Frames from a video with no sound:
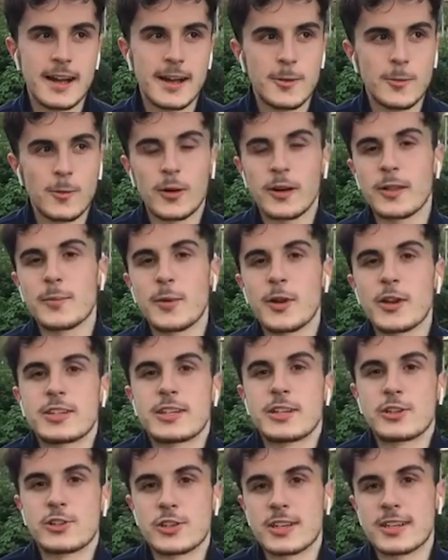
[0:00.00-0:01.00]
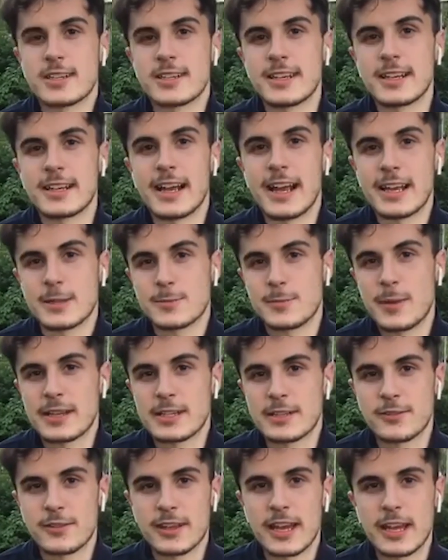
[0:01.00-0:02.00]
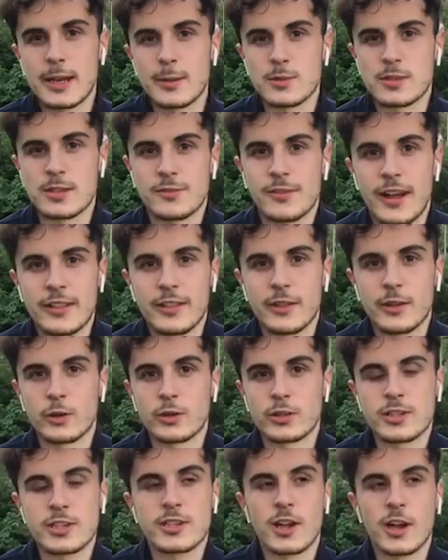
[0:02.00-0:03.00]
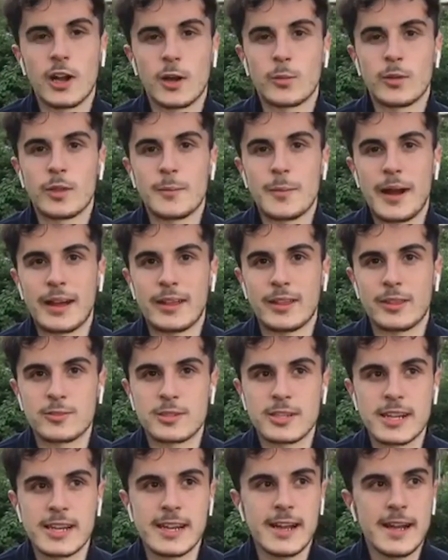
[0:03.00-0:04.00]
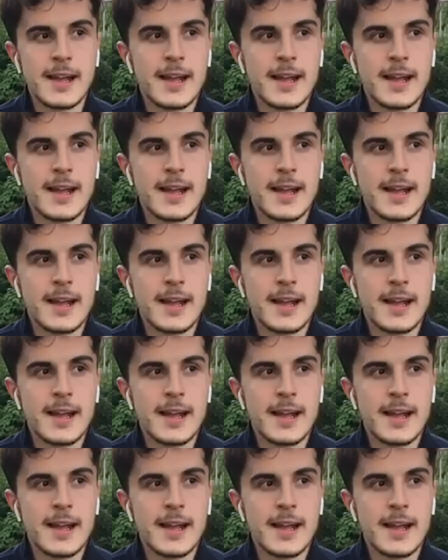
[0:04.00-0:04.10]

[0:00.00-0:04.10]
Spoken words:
One of the most interesting aspects of the game was the fact that Norwich started with a back three.